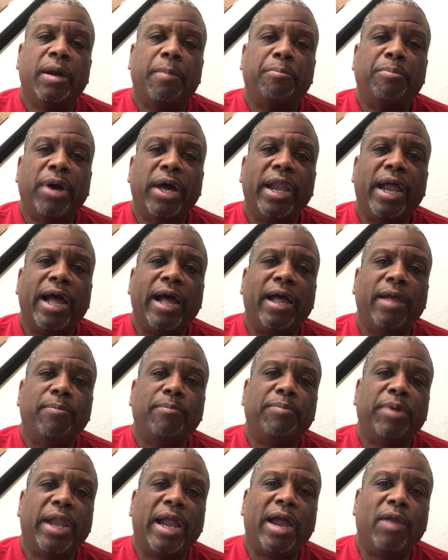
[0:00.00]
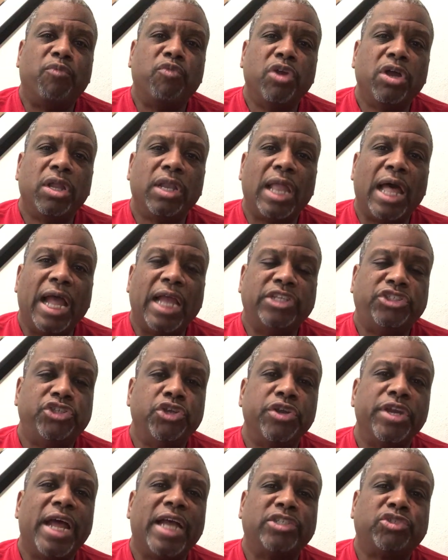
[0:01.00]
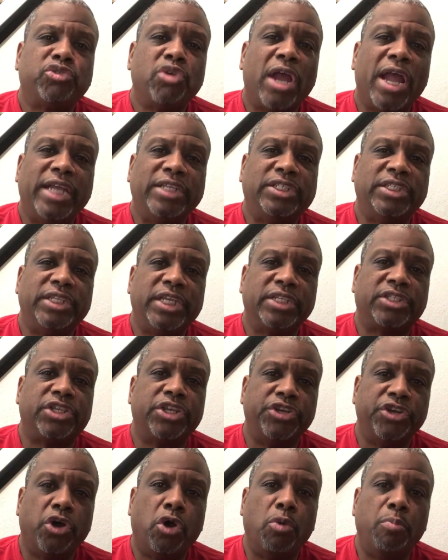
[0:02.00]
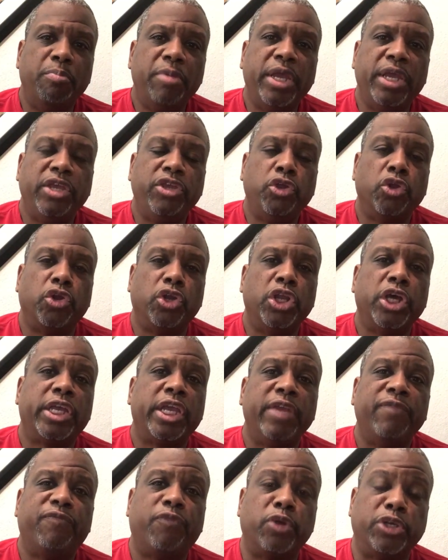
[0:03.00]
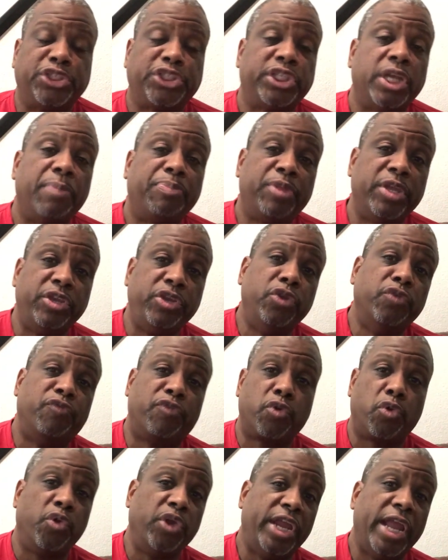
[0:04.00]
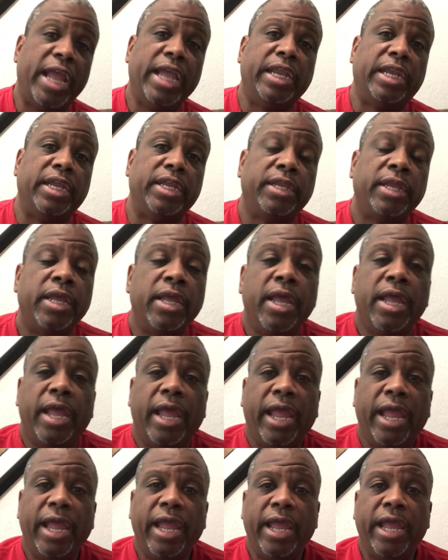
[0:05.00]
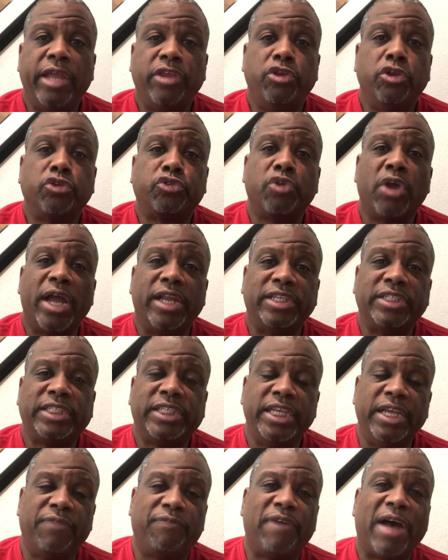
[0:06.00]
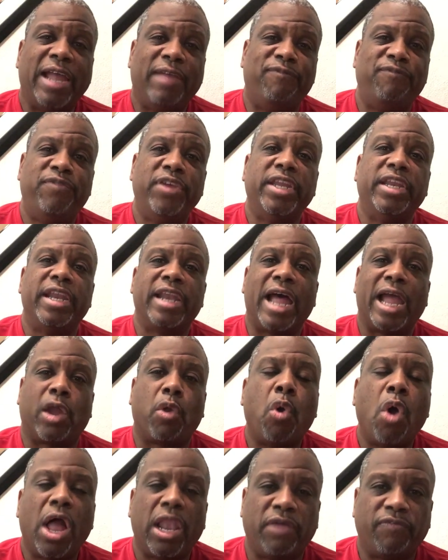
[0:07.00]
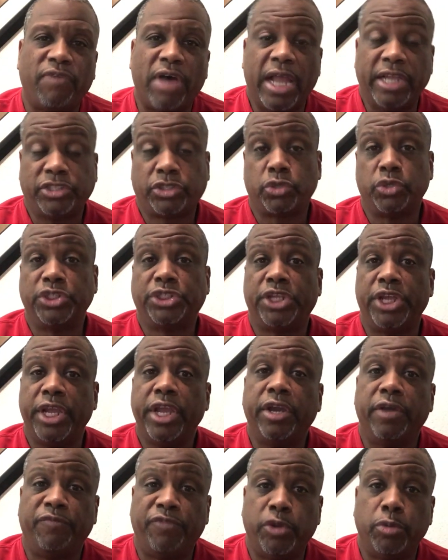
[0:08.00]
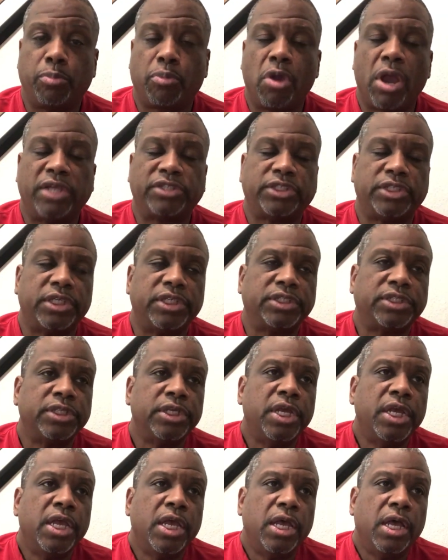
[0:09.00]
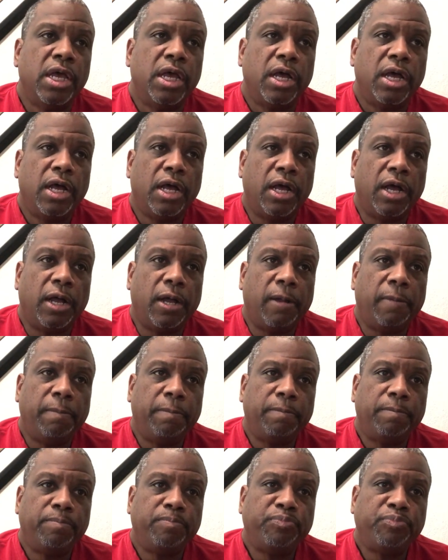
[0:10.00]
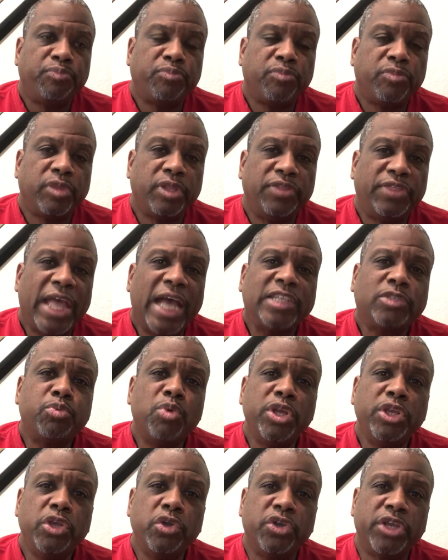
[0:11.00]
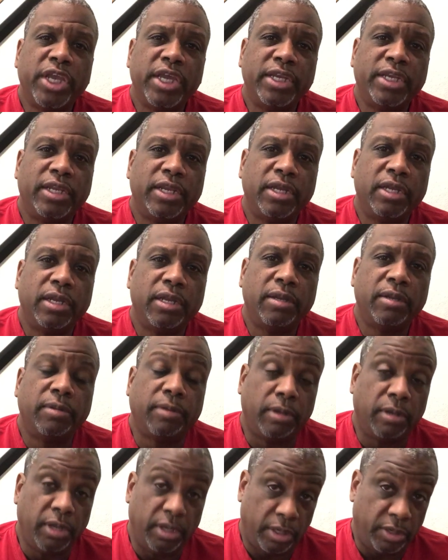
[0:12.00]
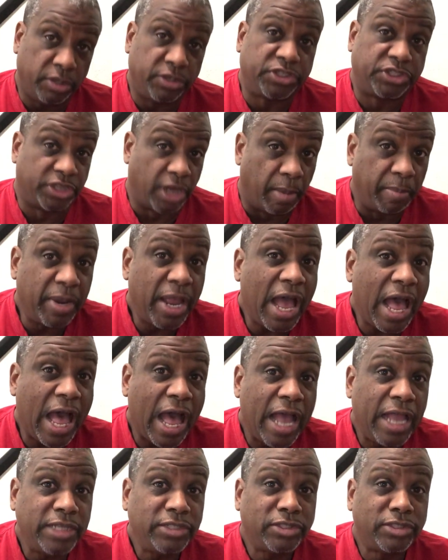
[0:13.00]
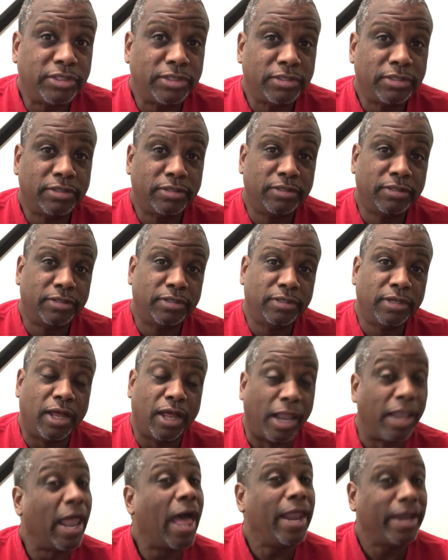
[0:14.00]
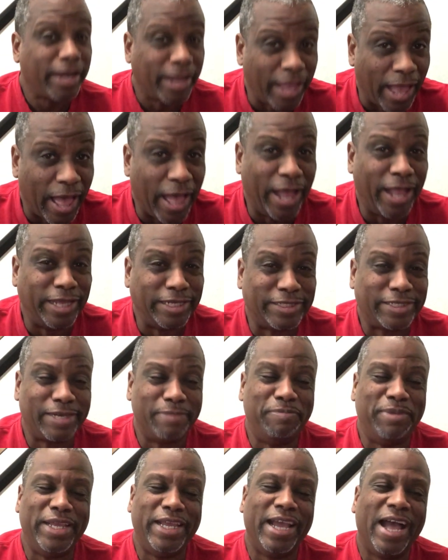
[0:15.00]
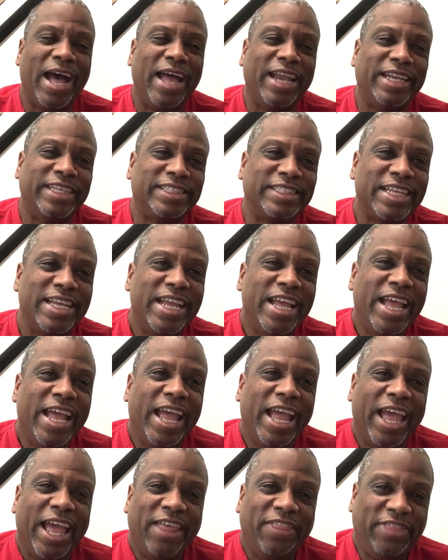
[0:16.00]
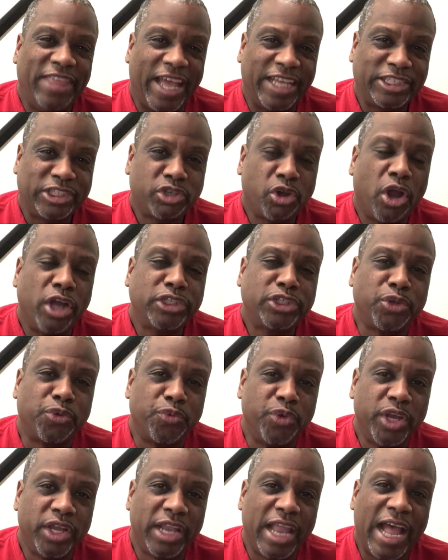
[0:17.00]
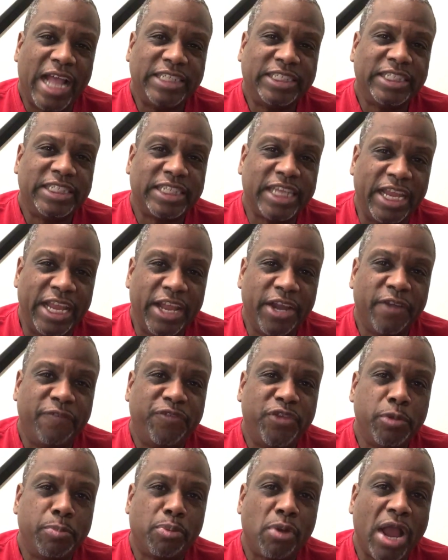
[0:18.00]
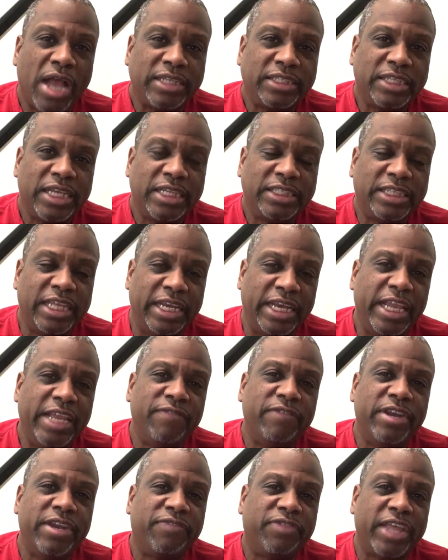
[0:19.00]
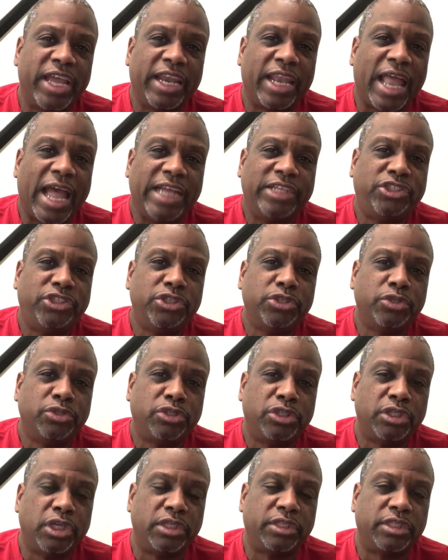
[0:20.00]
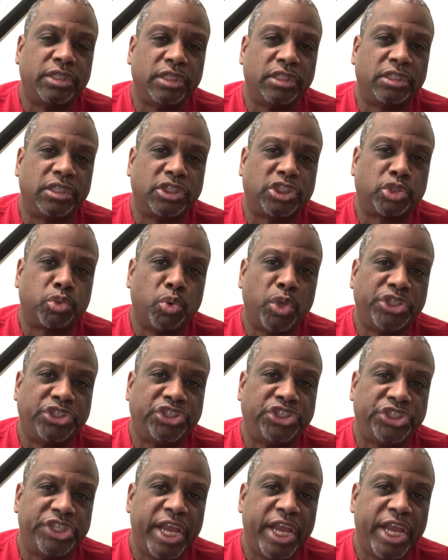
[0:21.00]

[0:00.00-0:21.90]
But I but I realize you're not trying to get to know me. You're looking for something you've created and you're trying to see if I fit and I qualify. So it's an interview process um, that's when you'll get some guys, a lot of guys, to be honest, that start to realize it's an interview process. And even if they liked you, the, the, the switch